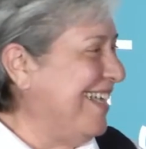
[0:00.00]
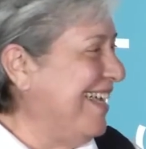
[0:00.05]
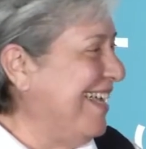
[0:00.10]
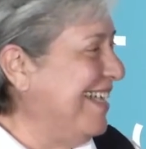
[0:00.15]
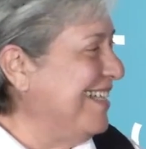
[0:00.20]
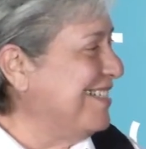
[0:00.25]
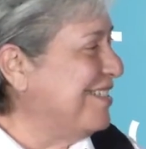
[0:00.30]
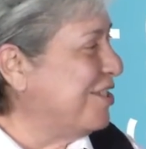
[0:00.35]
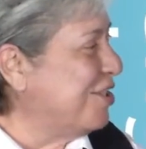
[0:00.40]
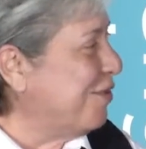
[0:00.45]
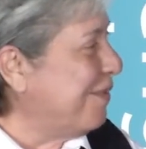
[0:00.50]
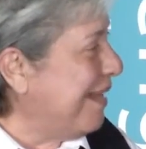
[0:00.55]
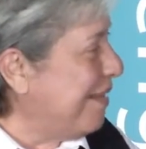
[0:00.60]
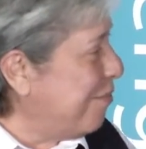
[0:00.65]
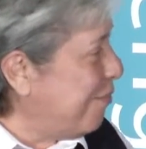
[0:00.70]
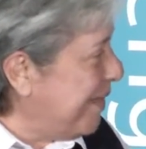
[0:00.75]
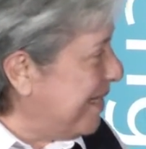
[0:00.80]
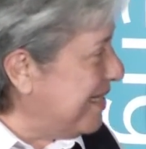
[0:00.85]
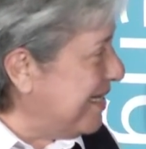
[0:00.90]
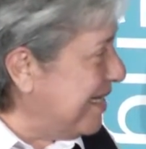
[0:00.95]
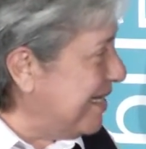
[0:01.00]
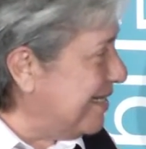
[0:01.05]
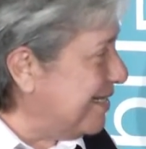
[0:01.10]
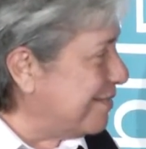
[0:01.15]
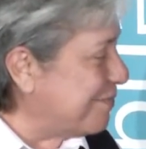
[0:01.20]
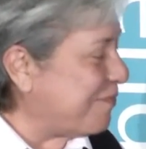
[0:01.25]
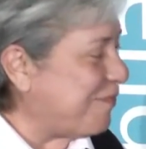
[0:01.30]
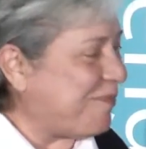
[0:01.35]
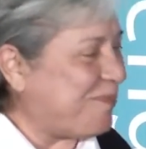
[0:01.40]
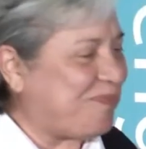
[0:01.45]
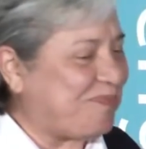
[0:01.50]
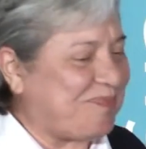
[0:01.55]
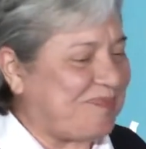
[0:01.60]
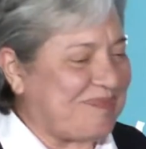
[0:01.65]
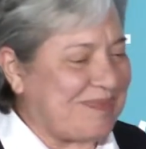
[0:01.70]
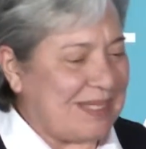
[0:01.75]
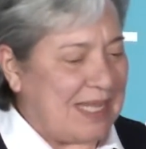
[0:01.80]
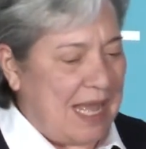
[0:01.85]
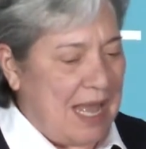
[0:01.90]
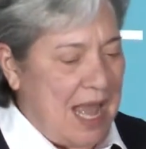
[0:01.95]
And so I went in,
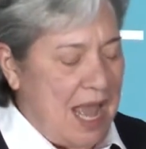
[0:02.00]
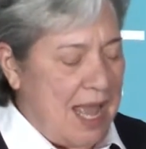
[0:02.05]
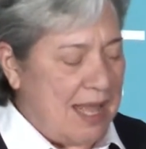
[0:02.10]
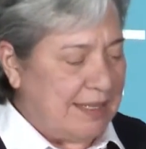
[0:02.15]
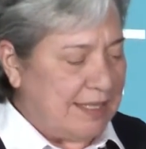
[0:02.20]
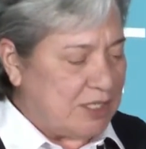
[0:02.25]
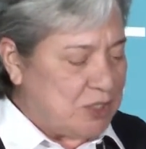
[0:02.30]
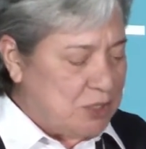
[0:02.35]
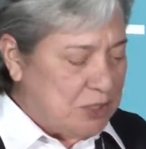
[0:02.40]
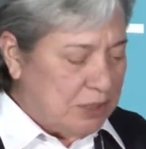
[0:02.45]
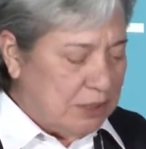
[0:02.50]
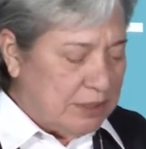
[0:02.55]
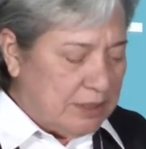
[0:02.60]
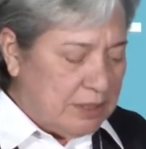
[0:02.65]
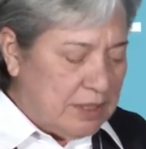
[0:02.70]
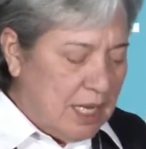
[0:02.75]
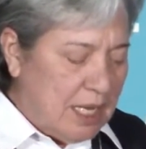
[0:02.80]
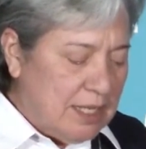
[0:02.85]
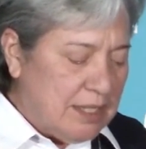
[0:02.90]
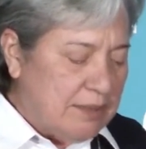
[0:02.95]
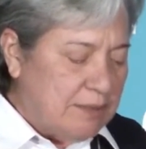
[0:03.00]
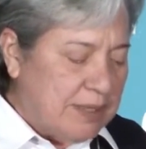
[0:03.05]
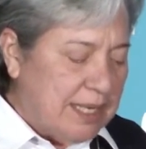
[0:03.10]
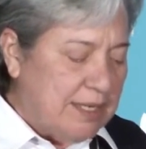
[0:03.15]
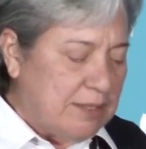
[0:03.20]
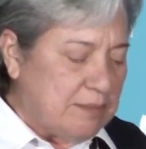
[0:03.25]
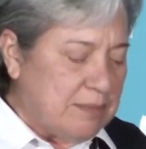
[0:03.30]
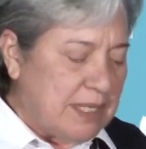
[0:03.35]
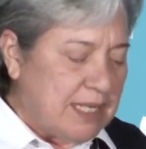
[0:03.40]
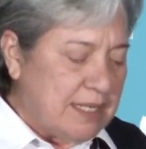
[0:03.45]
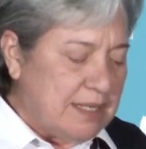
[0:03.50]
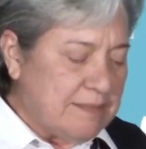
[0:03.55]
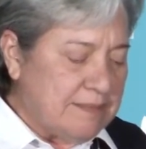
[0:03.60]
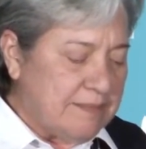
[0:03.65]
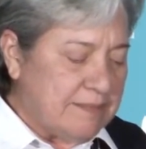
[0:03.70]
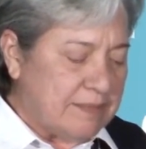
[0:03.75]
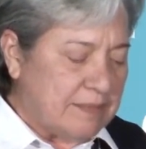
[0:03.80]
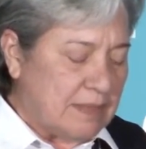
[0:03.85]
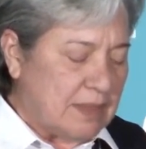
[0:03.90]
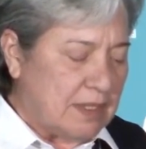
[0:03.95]
and the children all around me,
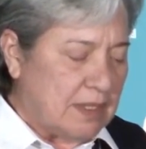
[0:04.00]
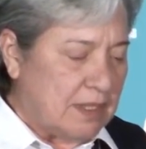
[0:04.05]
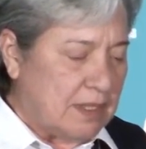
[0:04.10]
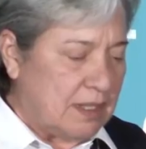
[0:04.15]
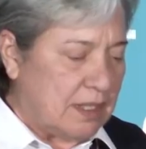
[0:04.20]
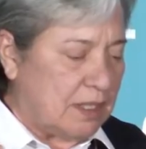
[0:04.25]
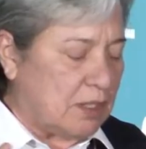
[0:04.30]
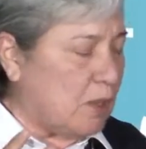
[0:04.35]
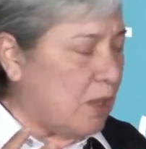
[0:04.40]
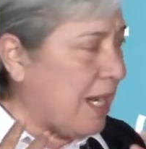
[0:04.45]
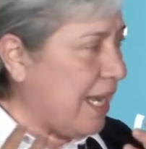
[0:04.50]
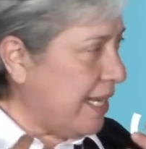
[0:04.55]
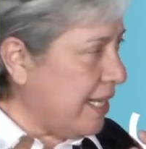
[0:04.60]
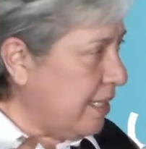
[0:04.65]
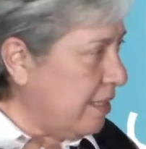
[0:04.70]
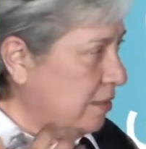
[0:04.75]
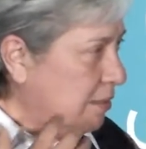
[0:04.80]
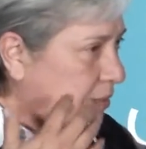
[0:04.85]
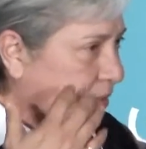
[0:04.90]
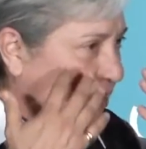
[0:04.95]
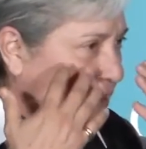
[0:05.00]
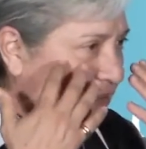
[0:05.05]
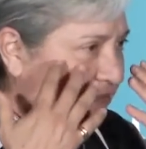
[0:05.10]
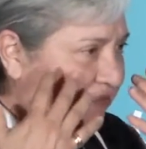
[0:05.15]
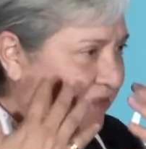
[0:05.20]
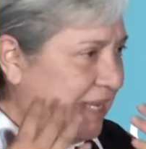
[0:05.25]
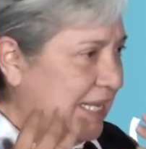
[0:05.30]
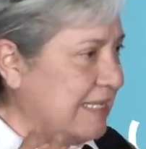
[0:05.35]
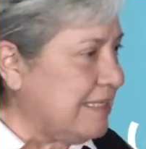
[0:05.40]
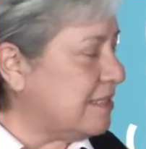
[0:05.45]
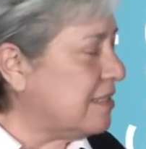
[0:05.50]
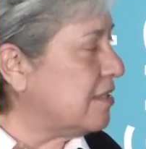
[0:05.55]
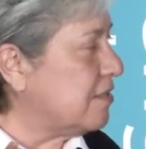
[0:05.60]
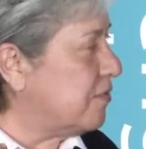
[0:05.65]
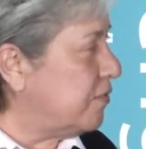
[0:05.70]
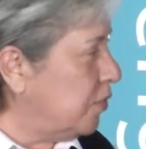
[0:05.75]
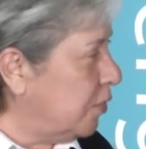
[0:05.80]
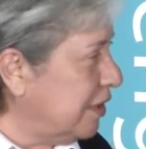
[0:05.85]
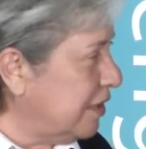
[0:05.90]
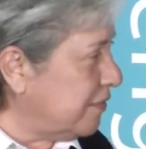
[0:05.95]
crying with their faces
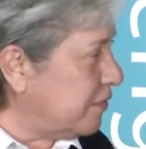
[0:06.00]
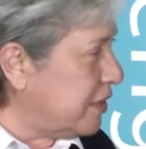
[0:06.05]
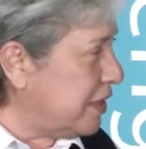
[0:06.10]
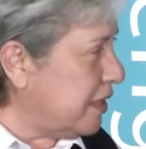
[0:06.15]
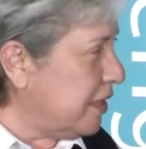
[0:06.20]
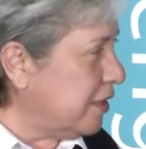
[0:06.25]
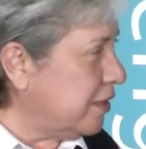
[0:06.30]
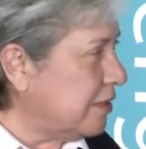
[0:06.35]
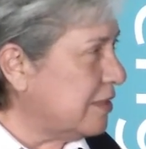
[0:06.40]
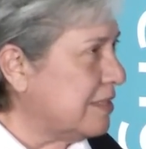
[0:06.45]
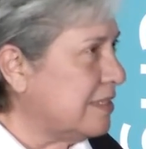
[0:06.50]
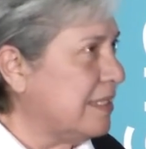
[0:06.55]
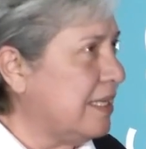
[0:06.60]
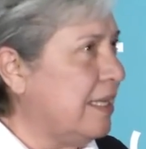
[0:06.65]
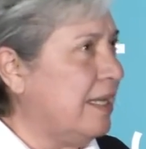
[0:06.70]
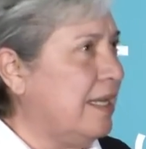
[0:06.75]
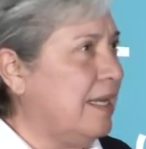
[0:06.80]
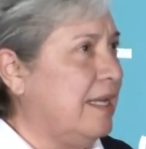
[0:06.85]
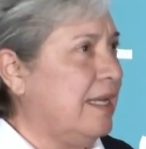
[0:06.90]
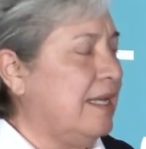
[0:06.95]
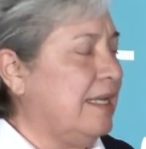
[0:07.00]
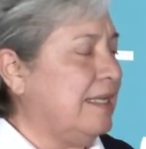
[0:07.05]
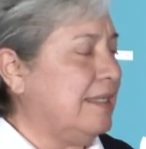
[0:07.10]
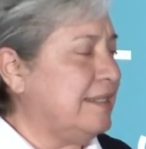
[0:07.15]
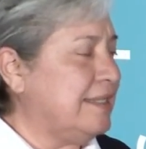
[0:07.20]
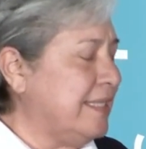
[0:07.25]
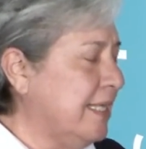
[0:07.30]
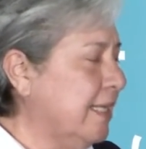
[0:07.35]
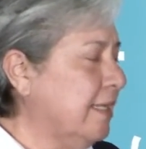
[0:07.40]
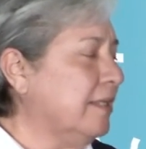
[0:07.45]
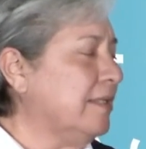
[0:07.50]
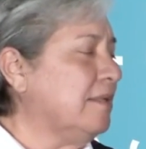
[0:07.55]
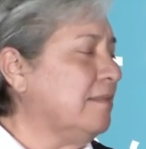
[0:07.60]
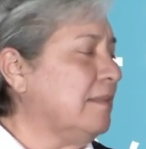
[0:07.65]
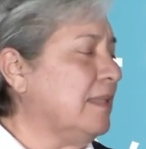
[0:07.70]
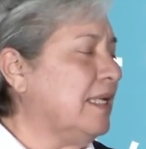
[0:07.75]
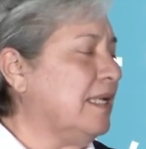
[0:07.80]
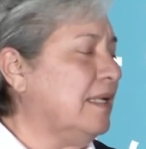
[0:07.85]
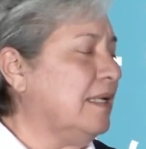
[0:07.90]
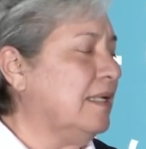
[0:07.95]
full of tears, telling
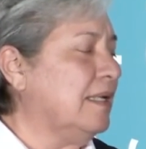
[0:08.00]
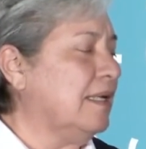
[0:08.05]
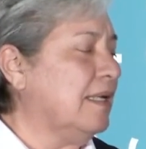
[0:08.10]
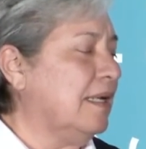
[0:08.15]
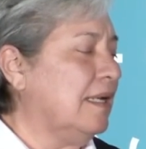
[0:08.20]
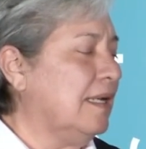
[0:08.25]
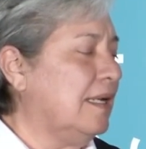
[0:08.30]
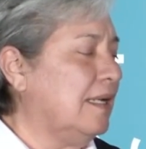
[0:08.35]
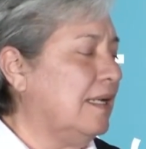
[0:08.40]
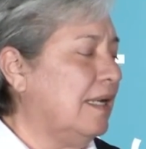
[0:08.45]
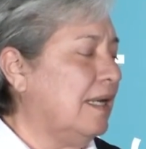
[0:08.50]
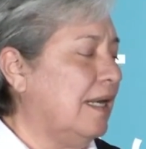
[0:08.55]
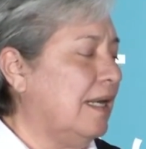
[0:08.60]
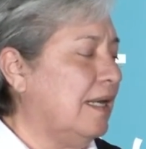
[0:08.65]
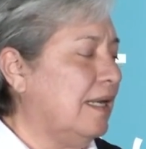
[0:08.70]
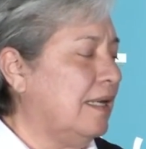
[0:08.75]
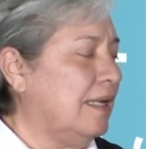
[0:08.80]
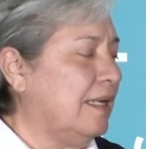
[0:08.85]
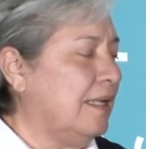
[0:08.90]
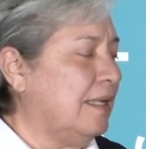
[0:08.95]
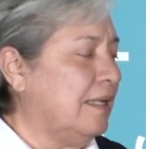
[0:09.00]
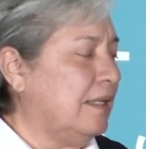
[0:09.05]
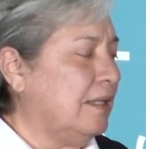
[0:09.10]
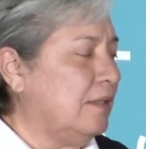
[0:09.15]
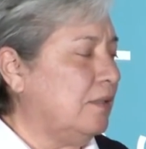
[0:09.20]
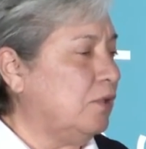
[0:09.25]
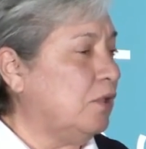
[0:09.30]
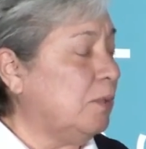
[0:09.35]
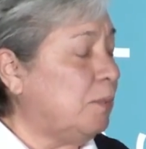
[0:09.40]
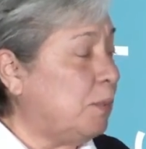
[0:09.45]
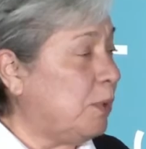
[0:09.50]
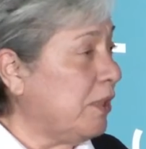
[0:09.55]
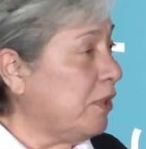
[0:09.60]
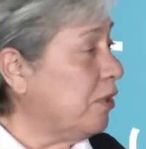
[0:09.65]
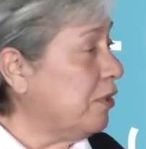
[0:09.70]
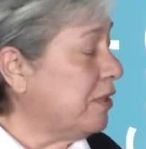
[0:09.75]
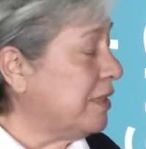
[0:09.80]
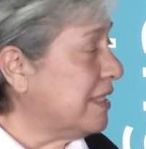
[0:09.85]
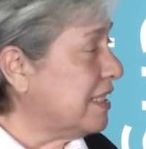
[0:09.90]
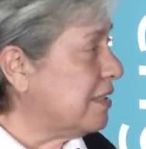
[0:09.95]
me, "No
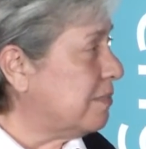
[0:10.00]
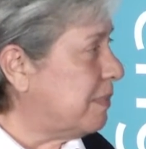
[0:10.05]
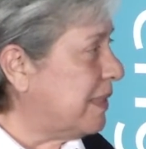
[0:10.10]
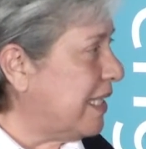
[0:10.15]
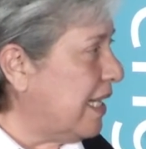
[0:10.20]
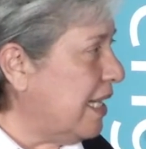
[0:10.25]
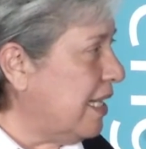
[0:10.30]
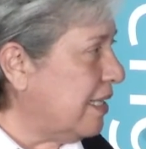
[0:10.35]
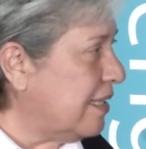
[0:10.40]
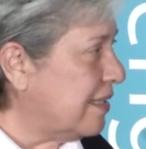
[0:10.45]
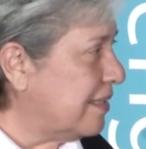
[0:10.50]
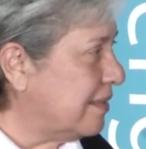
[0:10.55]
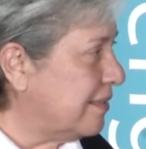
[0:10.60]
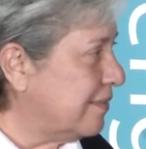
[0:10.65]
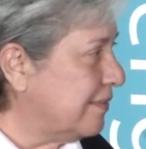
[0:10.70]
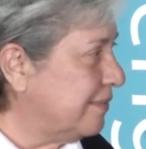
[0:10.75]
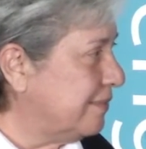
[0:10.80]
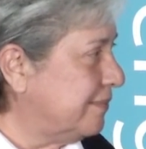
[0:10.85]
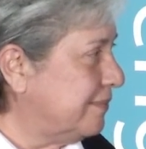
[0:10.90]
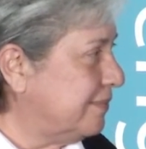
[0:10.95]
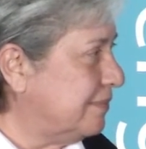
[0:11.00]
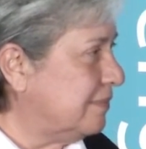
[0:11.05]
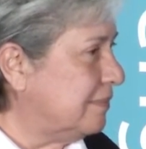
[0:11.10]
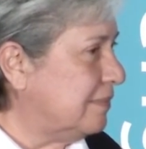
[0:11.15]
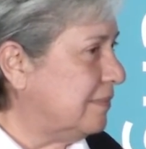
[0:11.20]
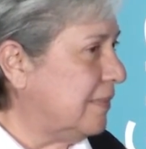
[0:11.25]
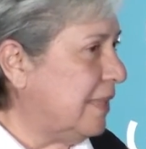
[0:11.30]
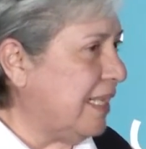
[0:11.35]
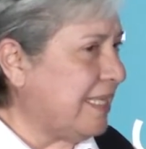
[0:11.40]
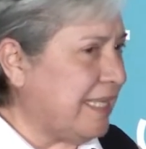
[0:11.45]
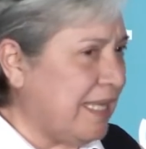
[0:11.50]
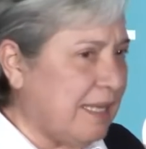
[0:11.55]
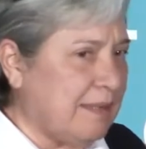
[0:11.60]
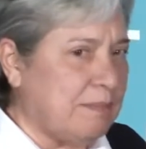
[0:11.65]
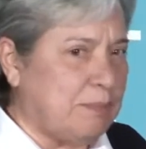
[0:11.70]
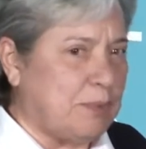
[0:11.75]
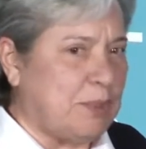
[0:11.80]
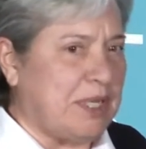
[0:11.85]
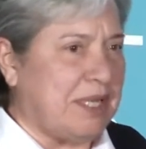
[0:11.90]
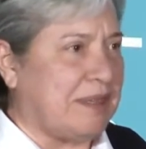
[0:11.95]
puedo respirar. I
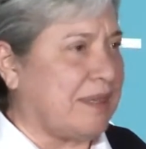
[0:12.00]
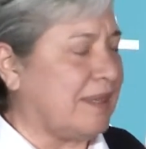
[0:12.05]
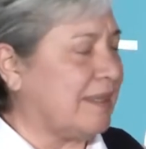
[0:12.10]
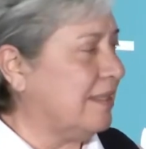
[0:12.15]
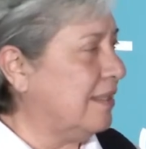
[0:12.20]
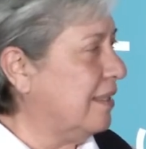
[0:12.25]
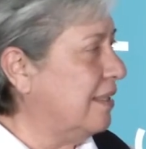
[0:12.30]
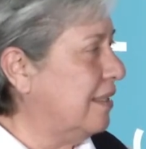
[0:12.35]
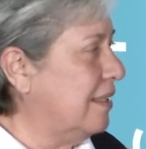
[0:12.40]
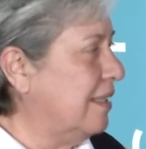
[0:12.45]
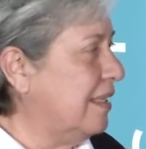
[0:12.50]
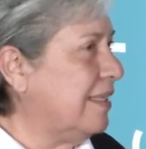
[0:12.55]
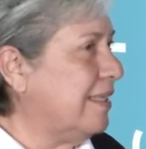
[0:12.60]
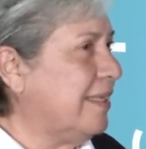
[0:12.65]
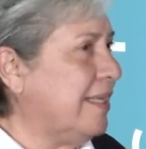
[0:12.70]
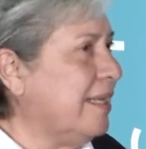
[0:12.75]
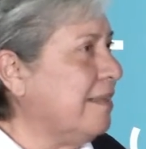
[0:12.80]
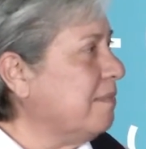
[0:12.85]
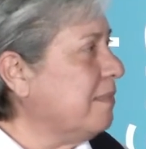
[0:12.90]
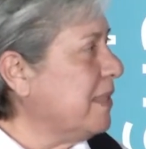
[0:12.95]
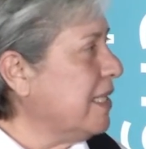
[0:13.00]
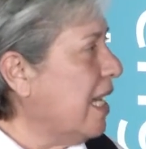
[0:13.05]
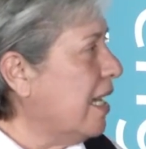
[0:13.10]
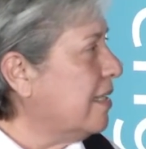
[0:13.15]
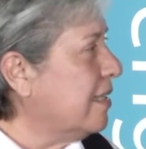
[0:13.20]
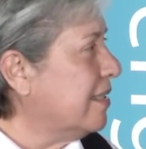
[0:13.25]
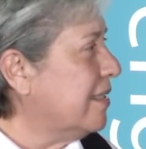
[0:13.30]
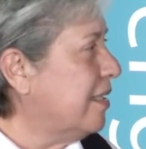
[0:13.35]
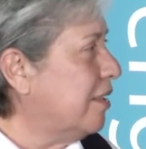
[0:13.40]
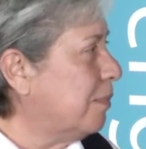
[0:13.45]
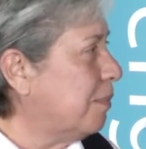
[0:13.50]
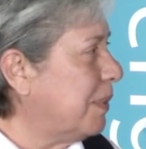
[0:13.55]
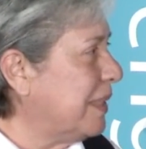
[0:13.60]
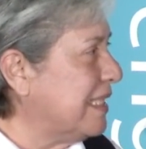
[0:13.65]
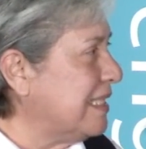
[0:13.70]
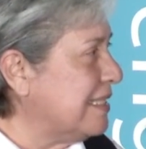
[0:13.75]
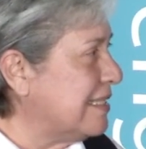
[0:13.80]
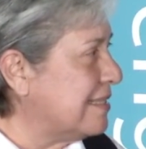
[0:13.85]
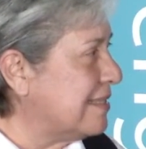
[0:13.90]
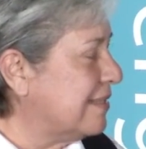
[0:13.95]
can't breathe. Get me out of here,
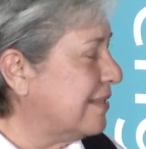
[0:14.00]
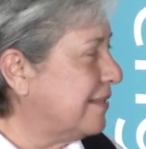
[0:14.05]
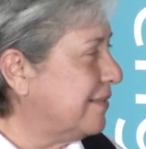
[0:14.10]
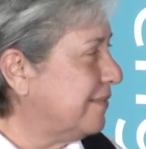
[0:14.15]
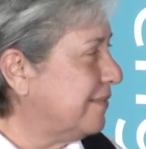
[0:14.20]
please."